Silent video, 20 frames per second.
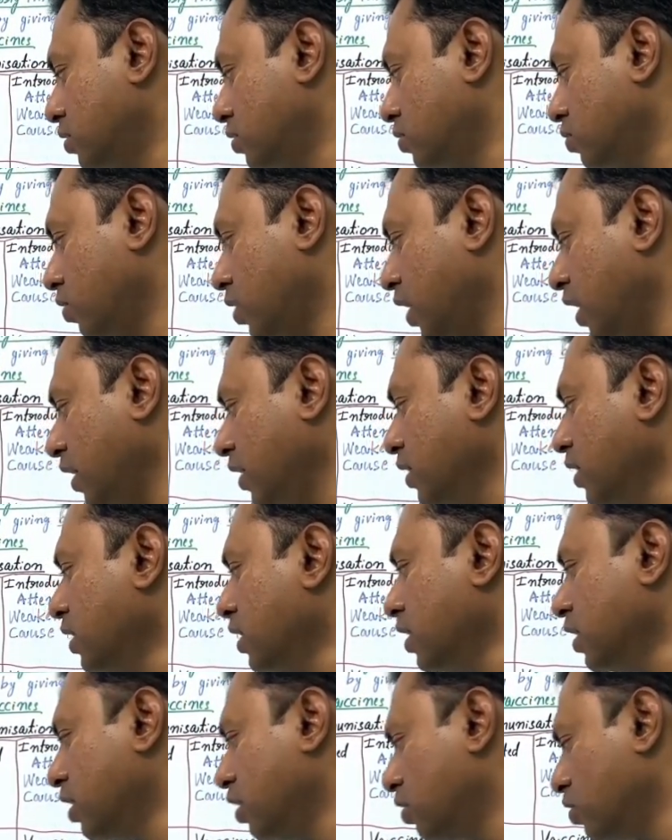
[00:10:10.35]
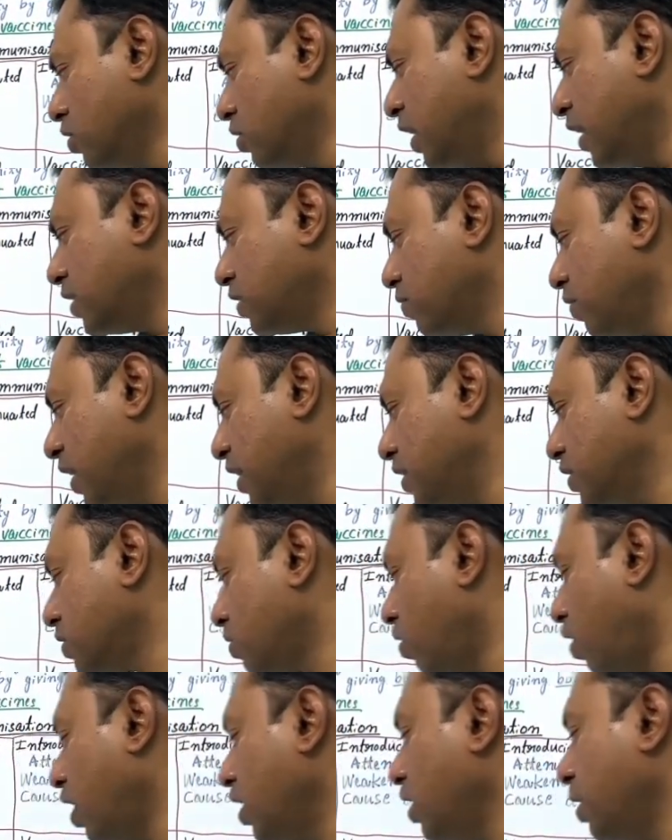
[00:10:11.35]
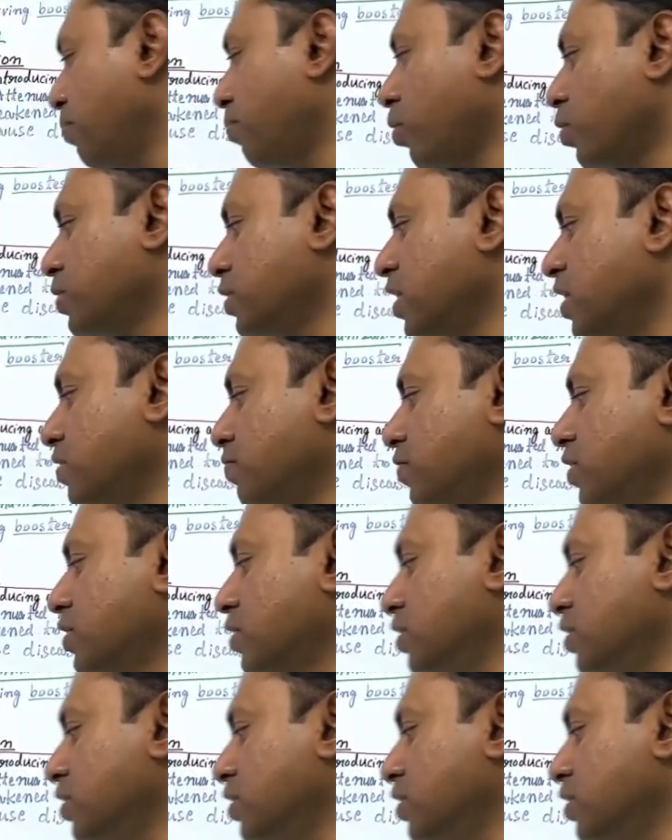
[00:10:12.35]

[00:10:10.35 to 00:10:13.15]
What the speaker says: Okay, that's why it is called a process which